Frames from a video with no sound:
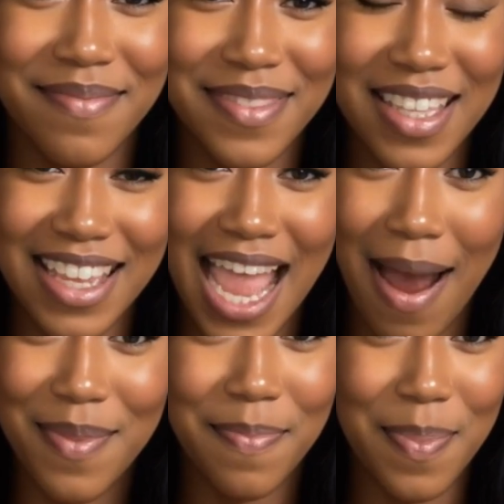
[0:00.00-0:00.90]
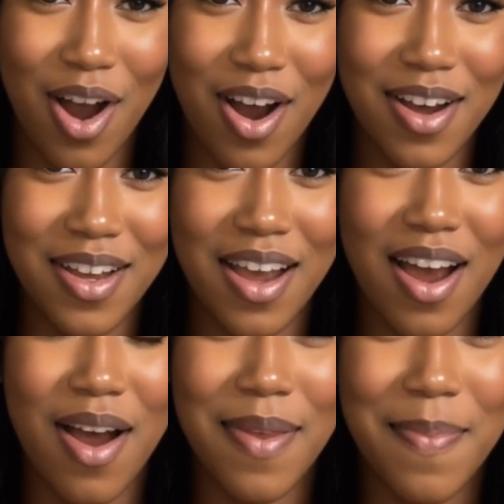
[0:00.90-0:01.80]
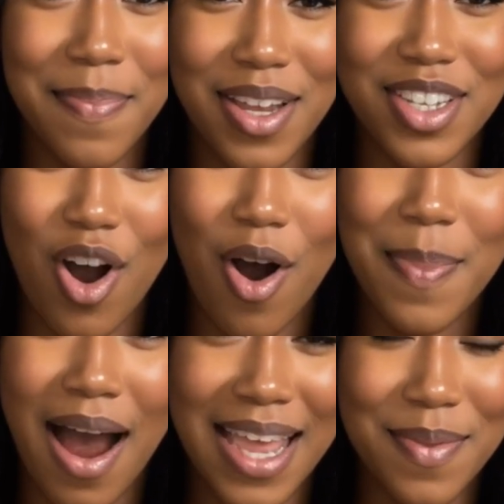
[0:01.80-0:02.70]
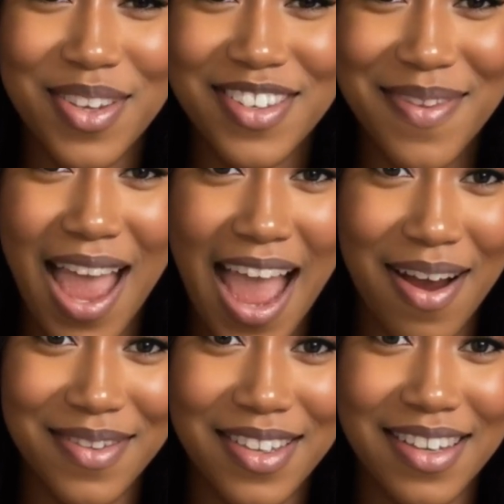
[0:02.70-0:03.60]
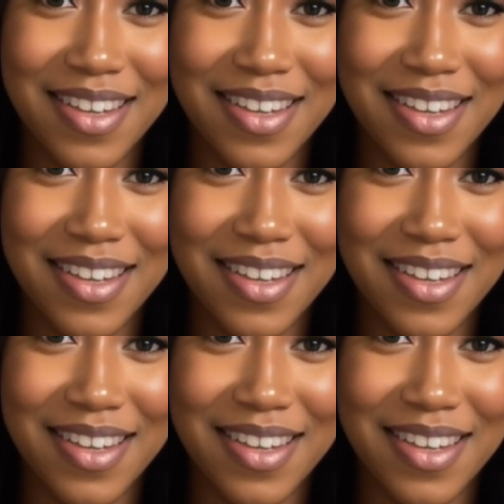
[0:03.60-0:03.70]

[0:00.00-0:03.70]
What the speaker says: The cabin burned, but nobody was found.